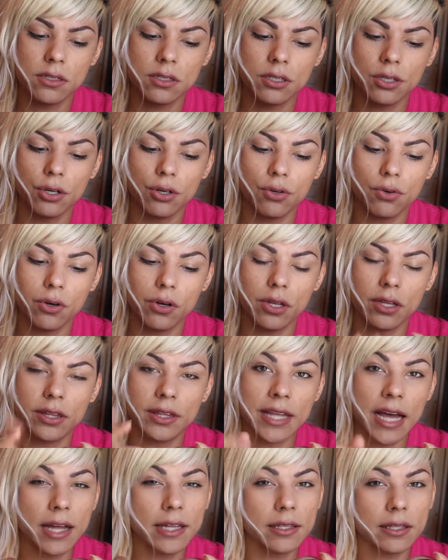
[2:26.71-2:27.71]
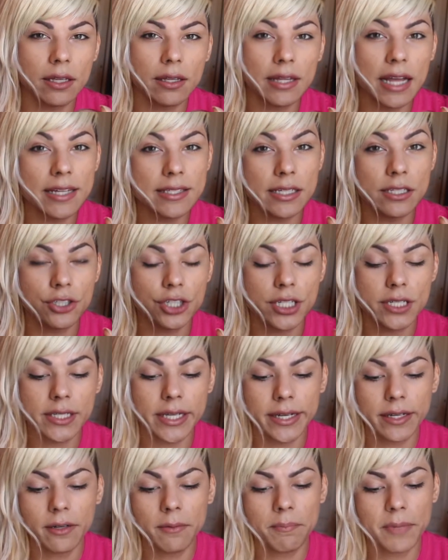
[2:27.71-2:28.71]
so that's
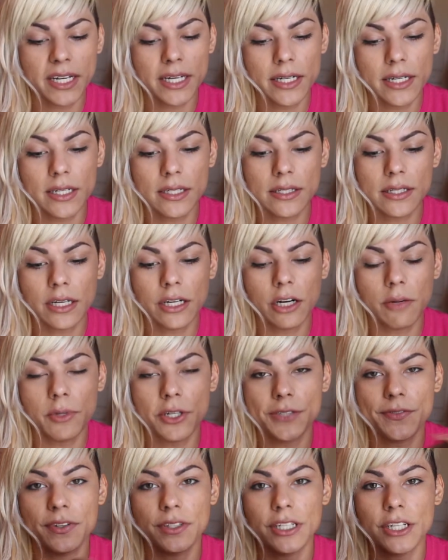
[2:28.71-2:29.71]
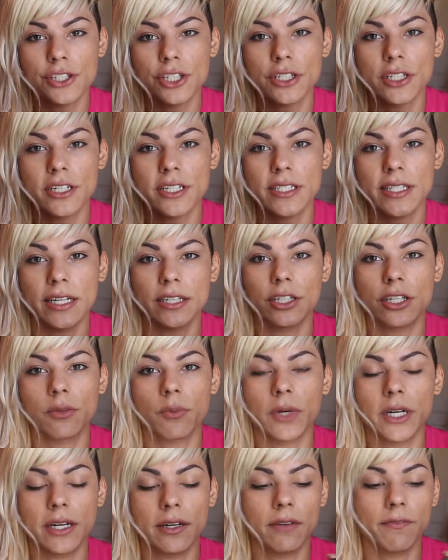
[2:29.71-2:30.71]
interesting because, you know, most foundations are
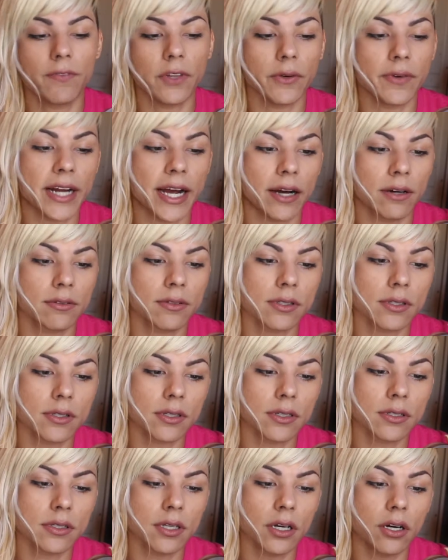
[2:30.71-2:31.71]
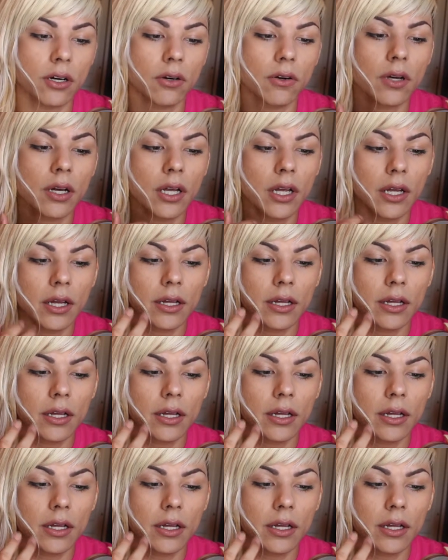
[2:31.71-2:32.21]
standard 1 fluid ounce, so